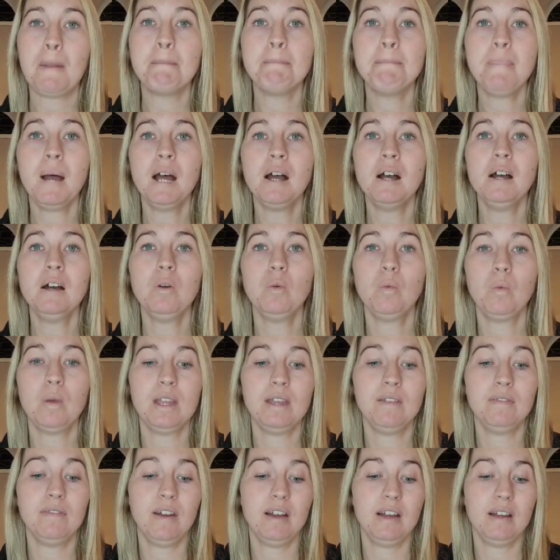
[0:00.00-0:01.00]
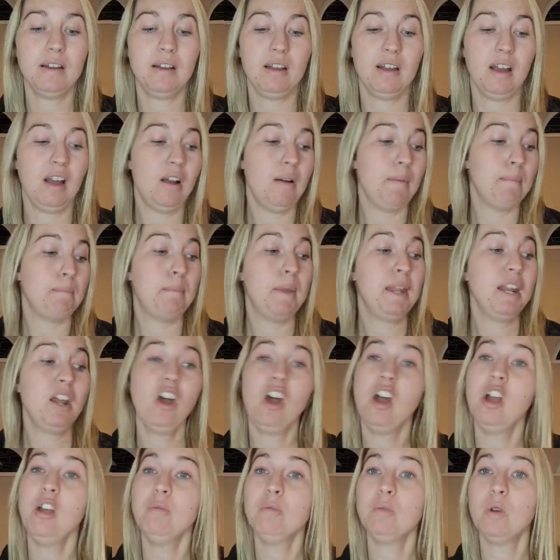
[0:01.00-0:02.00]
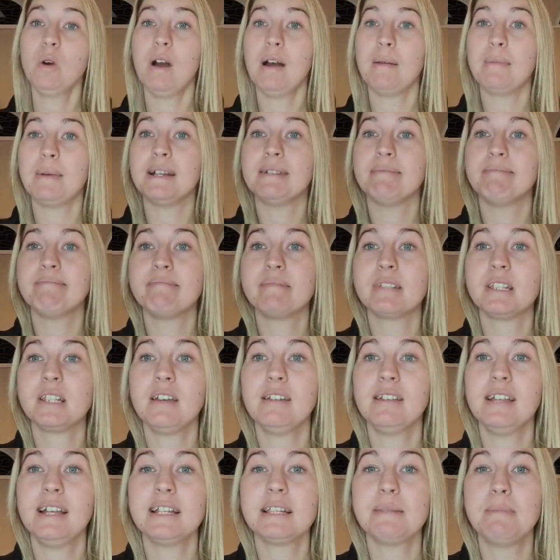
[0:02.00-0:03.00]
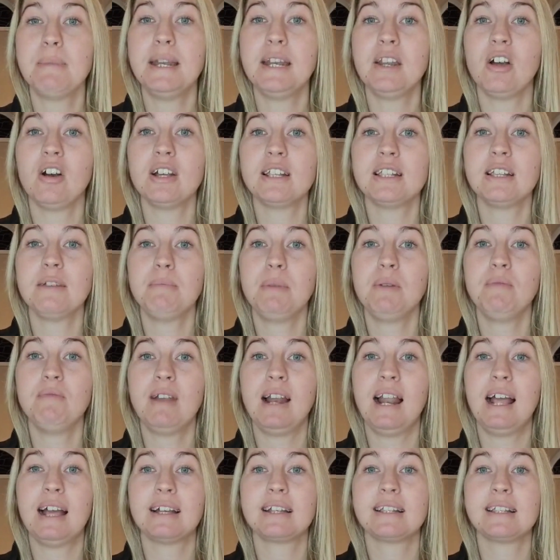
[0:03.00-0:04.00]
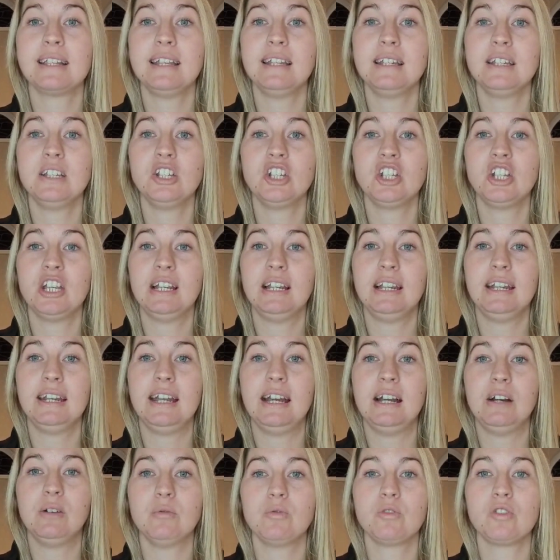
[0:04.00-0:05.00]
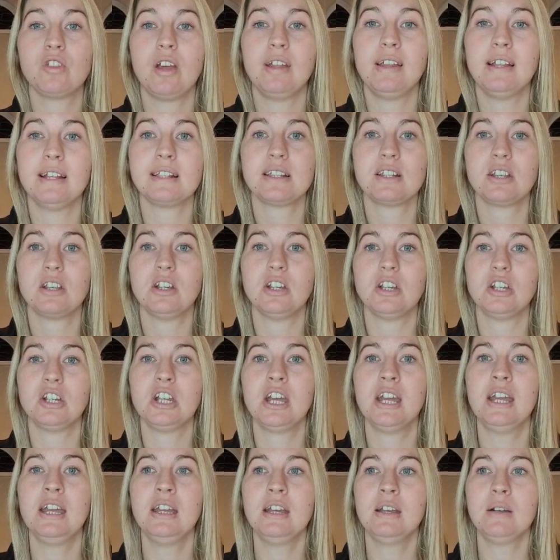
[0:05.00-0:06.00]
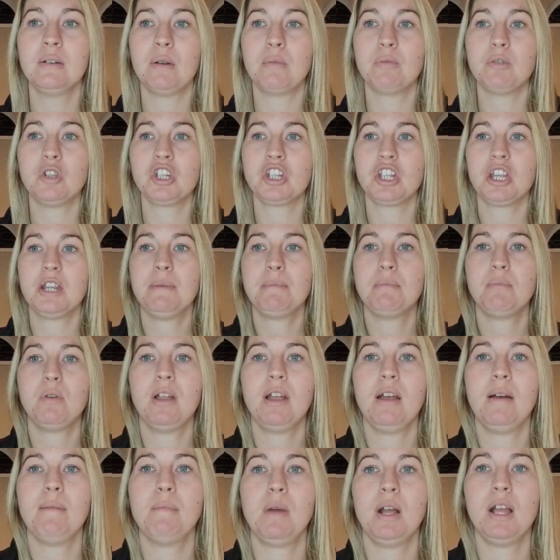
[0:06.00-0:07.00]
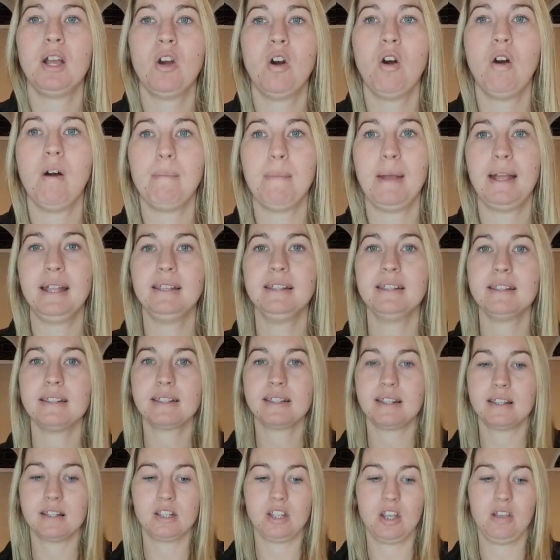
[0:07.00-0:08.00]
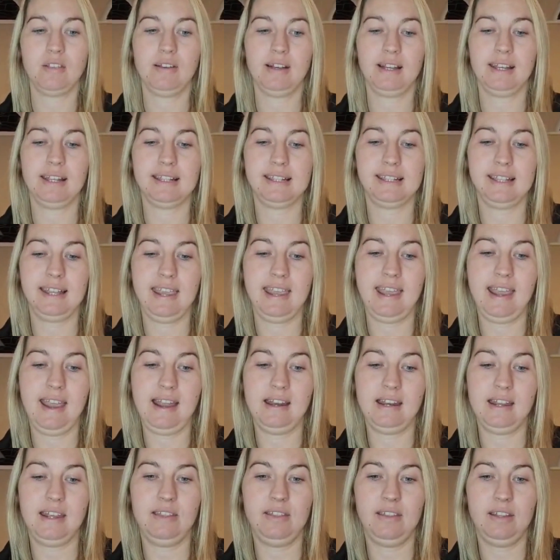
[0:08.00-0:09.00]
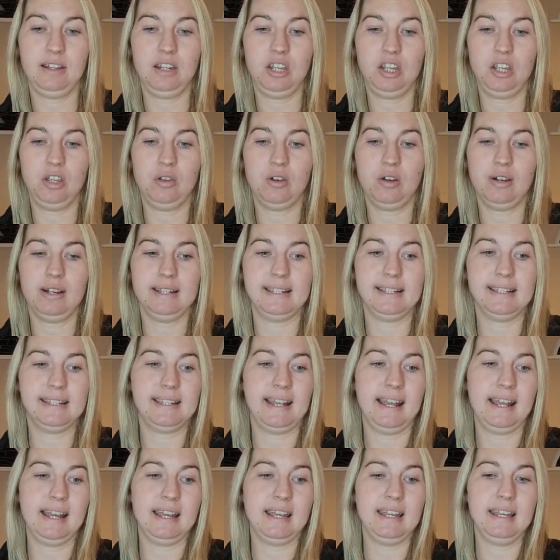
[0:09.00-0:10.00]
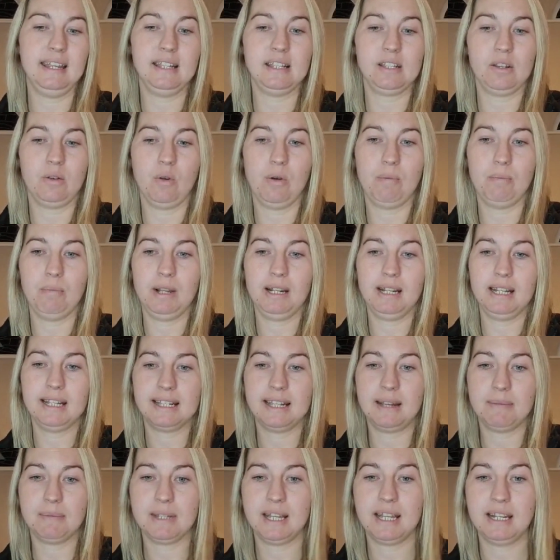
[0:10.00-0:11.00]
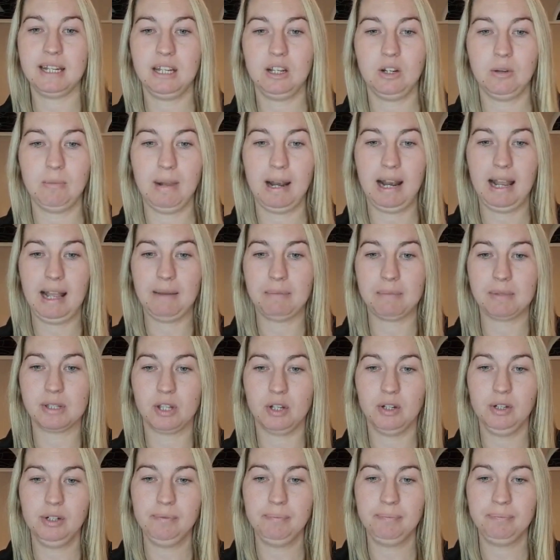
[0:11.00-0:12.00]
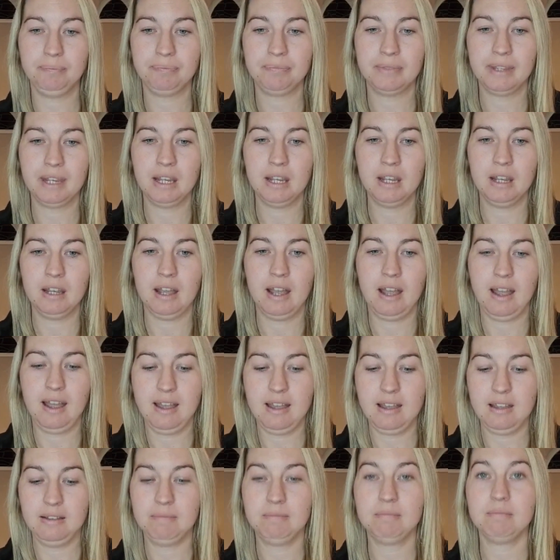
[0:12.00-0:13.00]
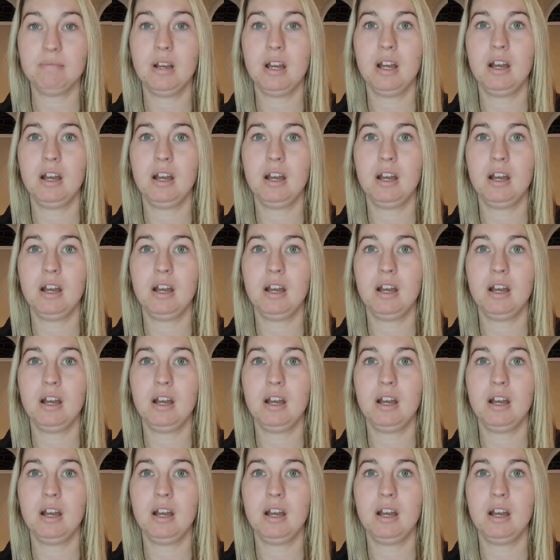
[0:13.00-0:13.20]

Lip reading: but we've been at home quite a bit, so that's been nice. I've been relaxing and chilling out, so that's good. I'm just going to bring up my comments so that I can see anything that you guys say. So I'll bring this up down here on my laptop. I